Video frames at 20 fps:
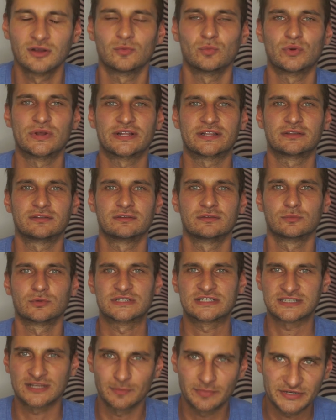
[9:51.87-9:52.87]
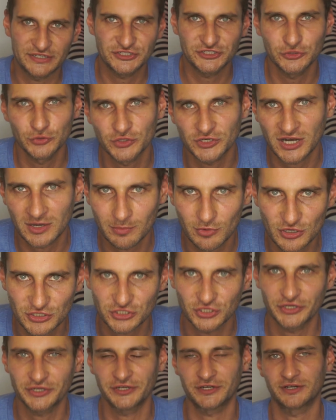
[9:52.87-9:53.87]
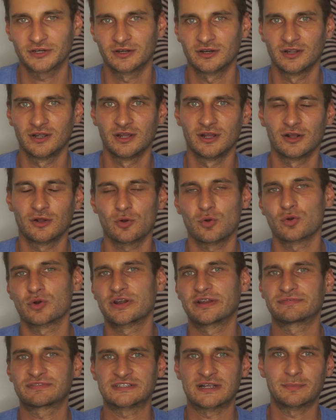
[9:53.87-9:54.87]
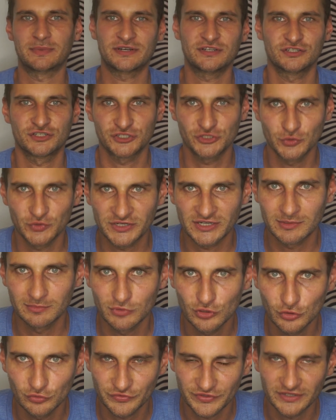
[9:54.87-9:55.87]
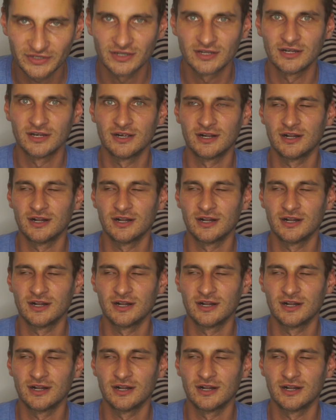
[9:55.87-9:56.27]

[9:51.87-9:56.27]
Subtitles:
would somebody shoot a commercial here, or if somebody's shooting a movie,